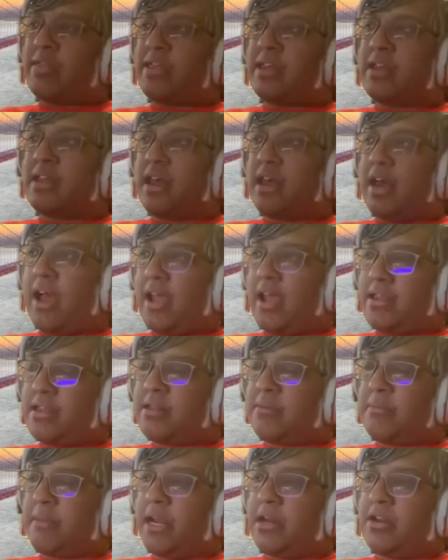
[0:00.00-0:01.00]
I think
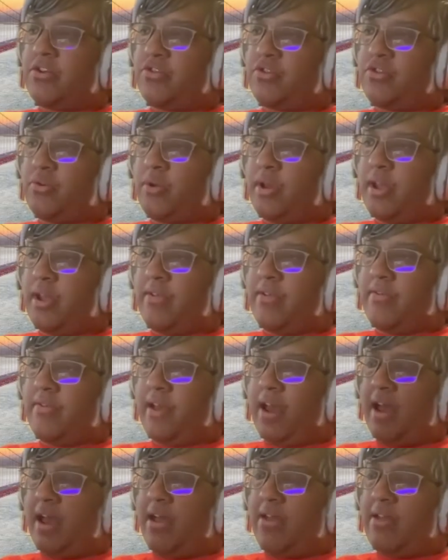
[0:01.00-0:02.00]
the main issue is
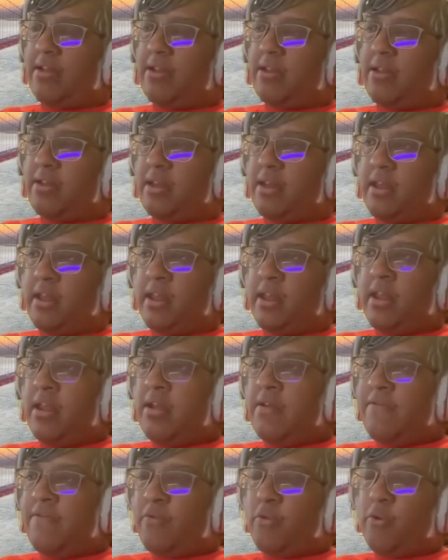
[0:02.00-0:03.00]

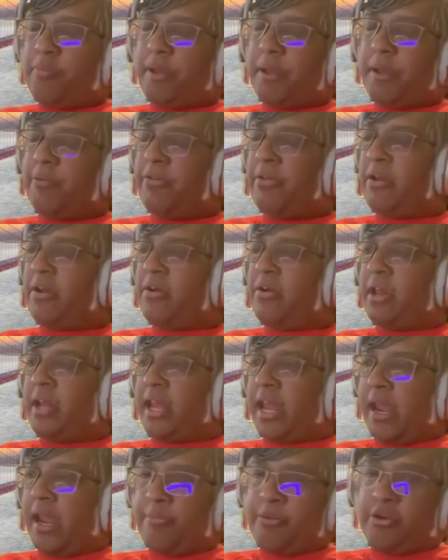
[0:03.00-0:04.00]
for people that are
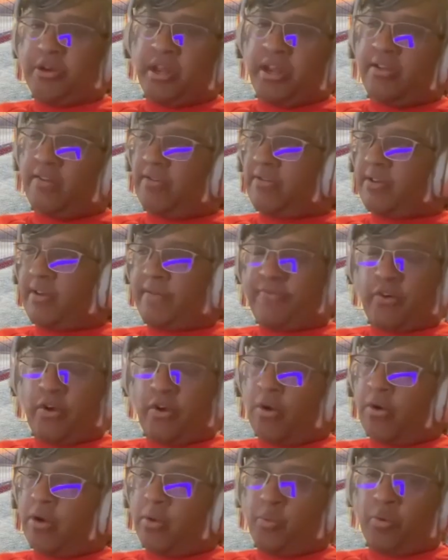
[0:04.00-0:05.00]
like amputees and stuff, they're
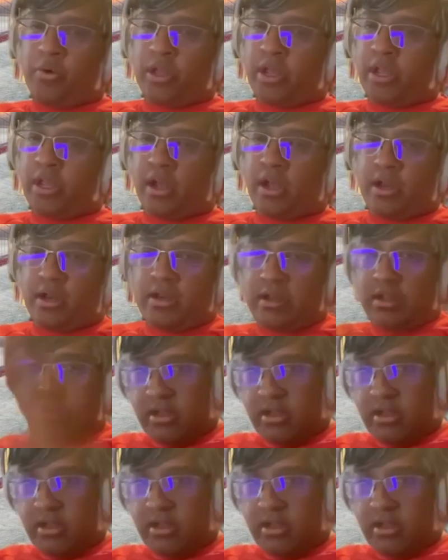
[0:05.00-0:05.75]
already working on